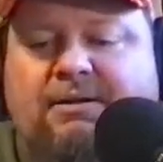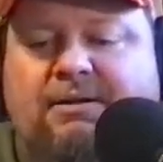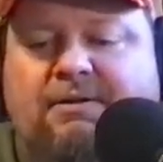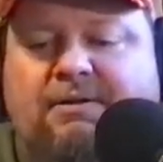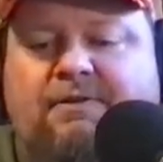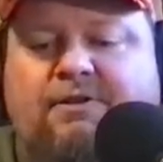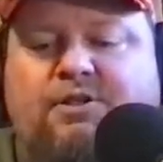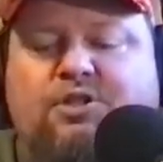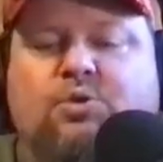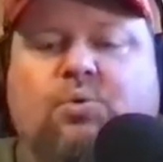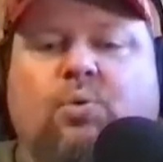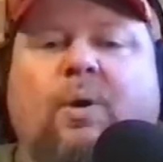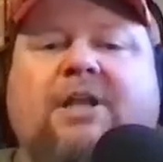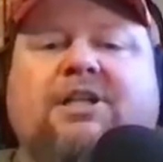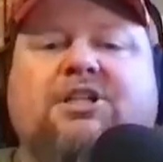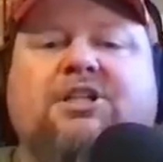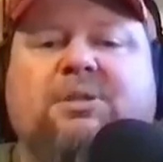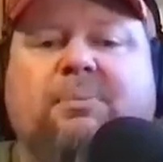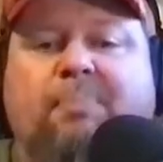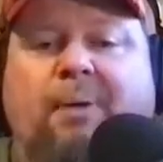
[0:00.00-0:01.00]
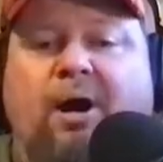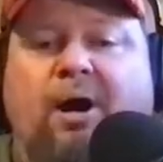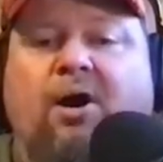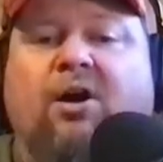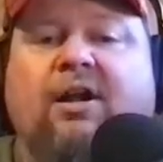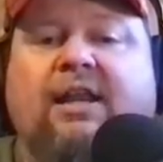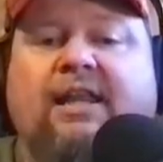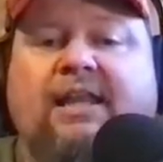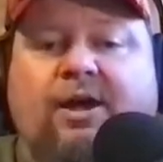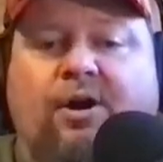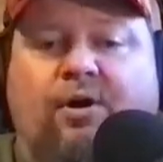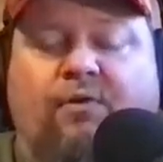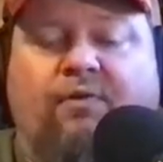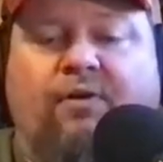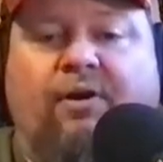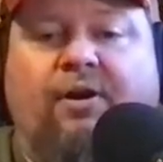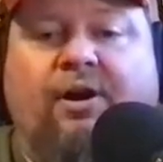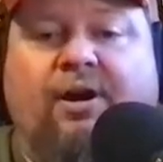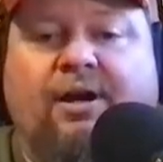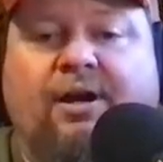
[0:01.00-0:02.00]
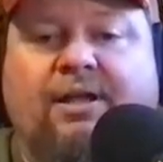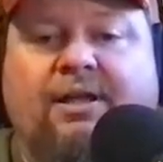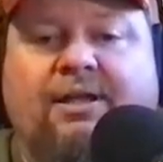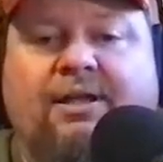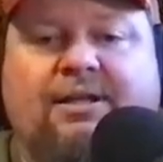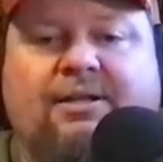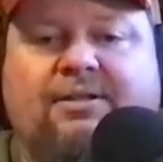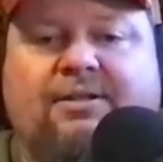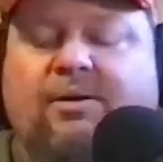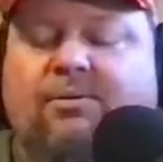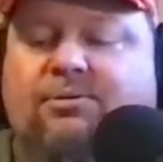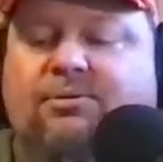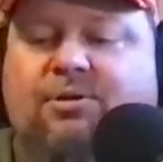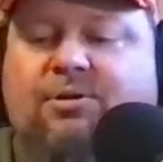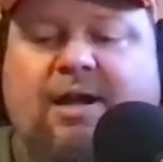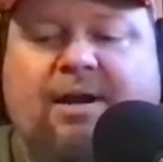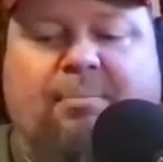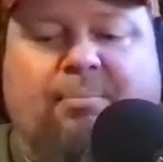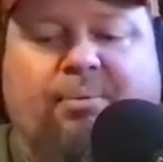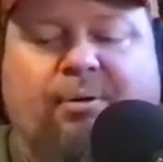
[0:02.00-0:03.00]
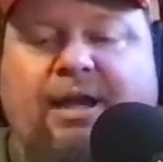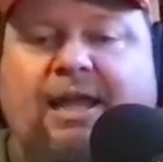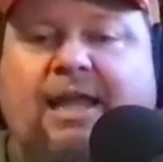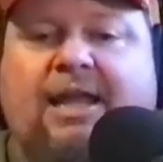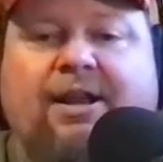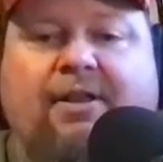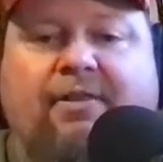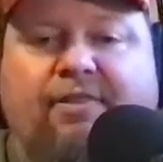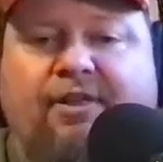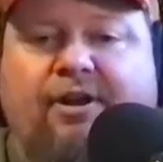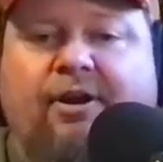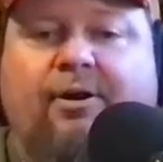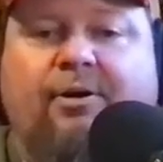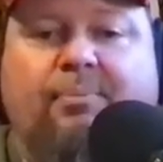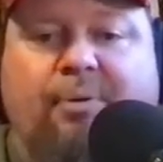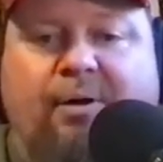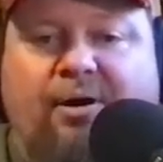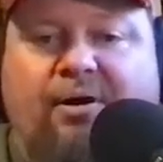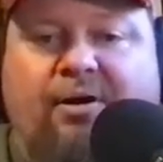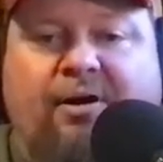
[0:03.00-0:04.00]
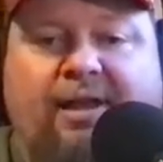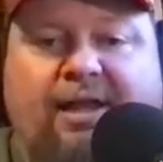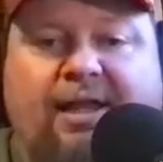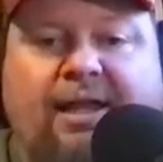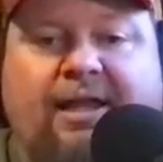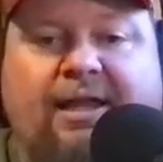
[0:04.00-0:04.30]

Switch the party over. Don't try to bring in a third party.